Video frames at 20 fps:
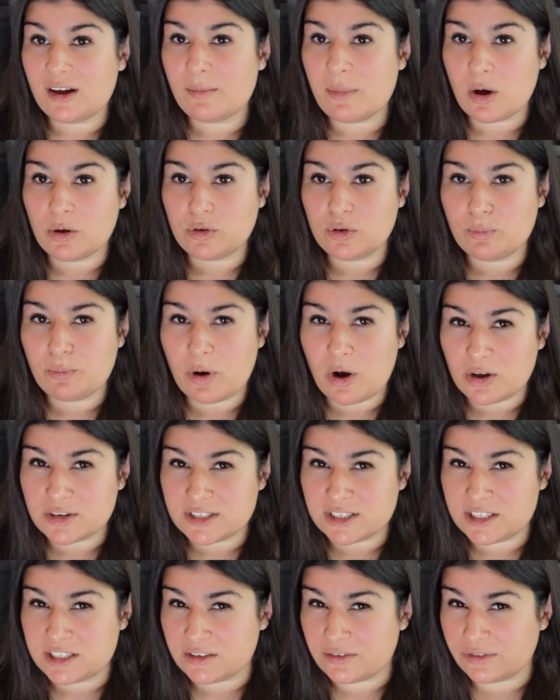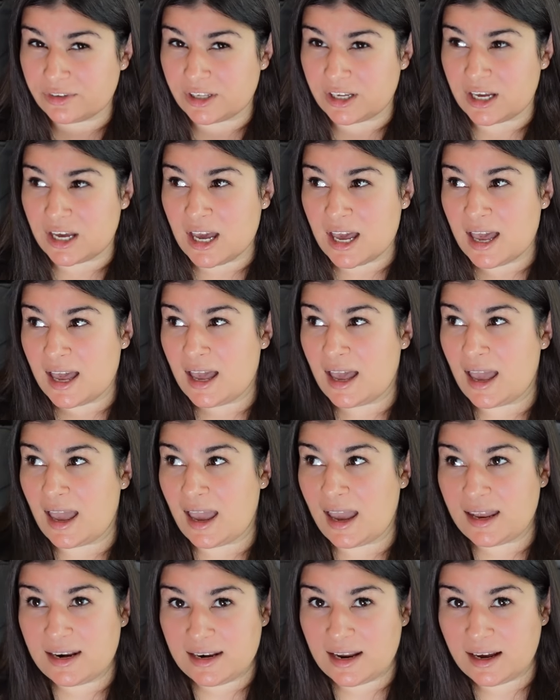about you positively
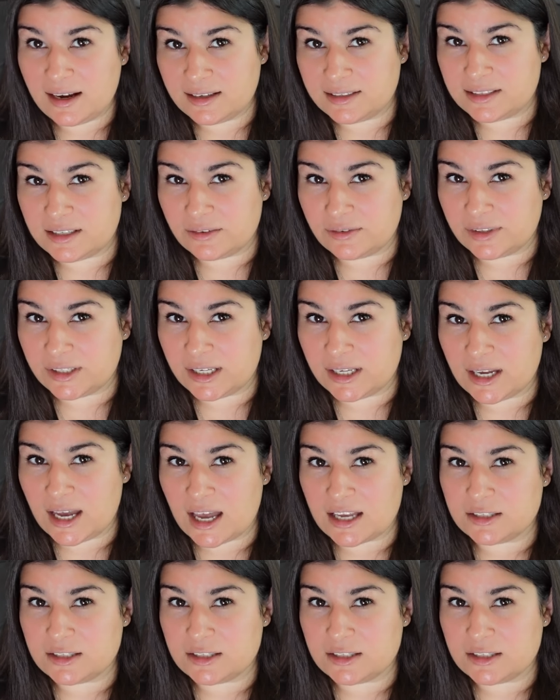and negatively